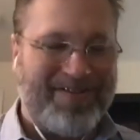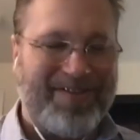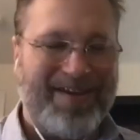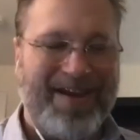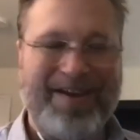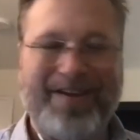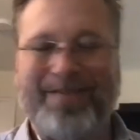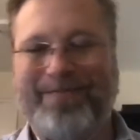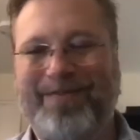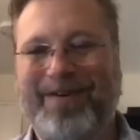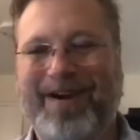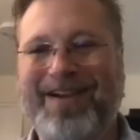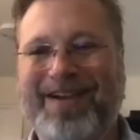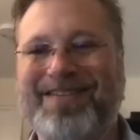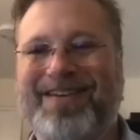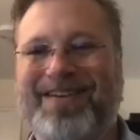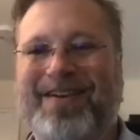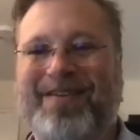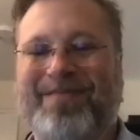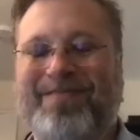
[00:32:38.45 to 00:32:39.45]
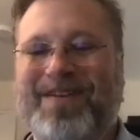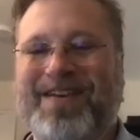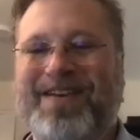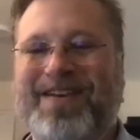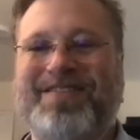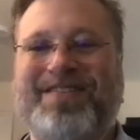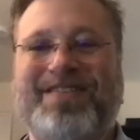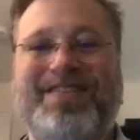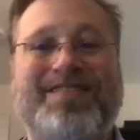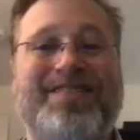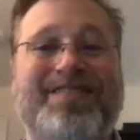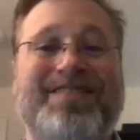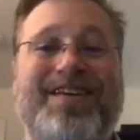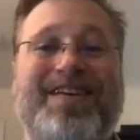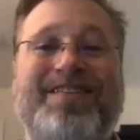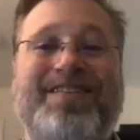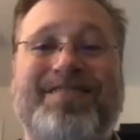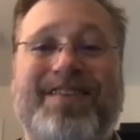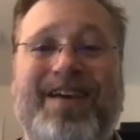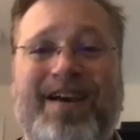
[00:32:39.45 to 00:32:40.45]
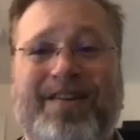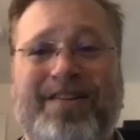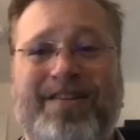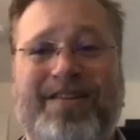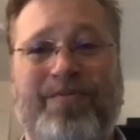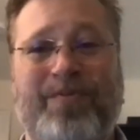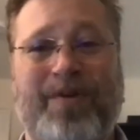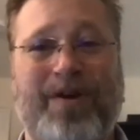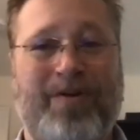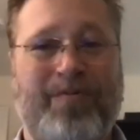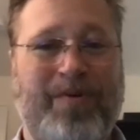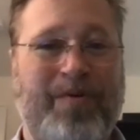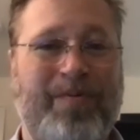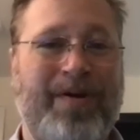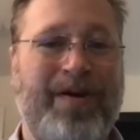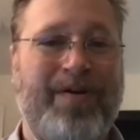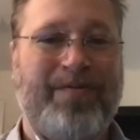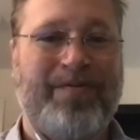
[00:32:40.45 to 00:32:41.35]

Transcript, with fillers: Thank you for asking it because this is exactly where we went.